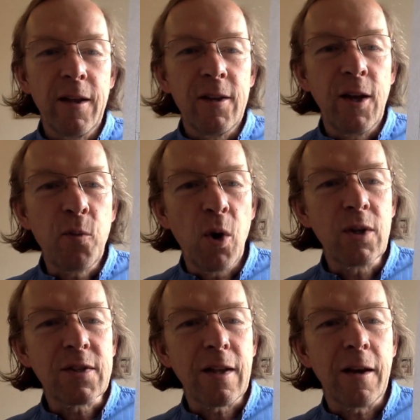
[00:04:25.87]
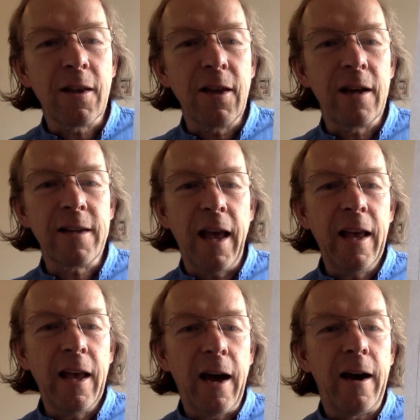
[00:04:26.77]
it works like that.
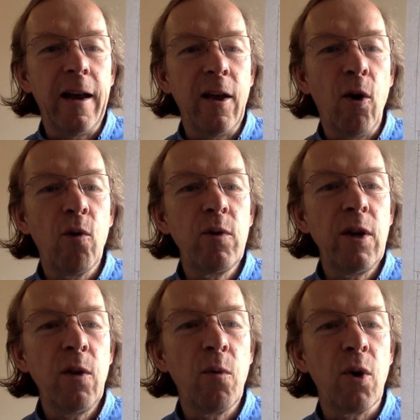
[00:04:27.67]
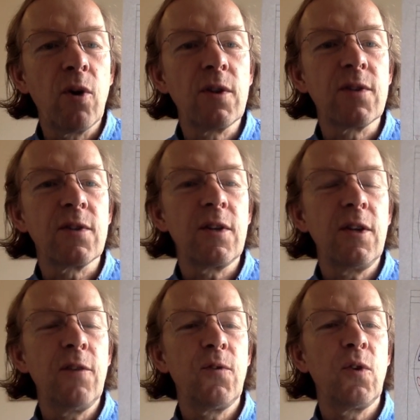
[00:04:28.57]
AI only works
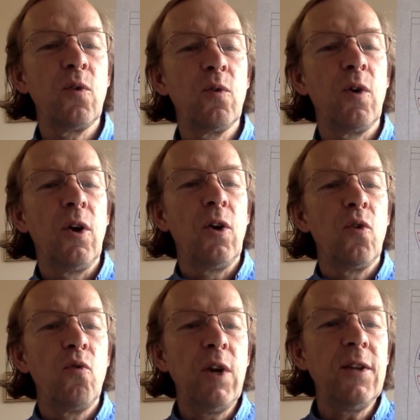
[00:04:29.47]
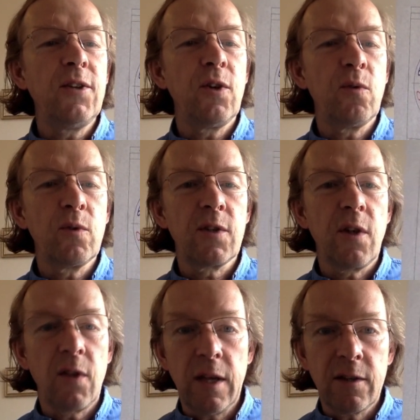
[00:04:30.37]
if you reduce
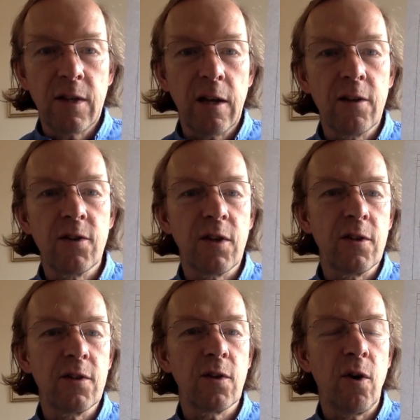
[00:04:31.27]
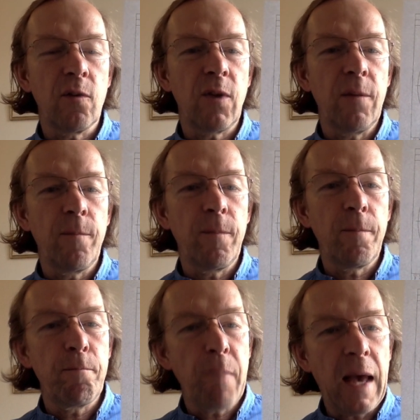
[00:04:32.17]
the intelligence of
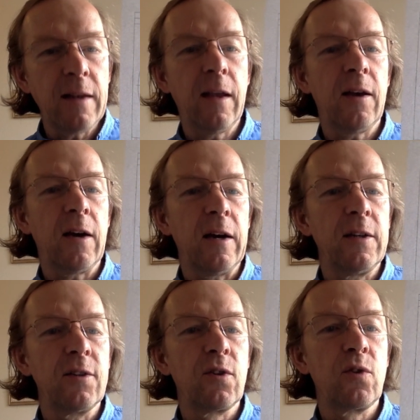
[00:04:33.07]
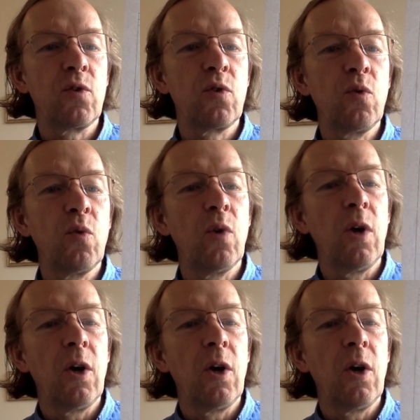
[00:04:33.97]
mankind to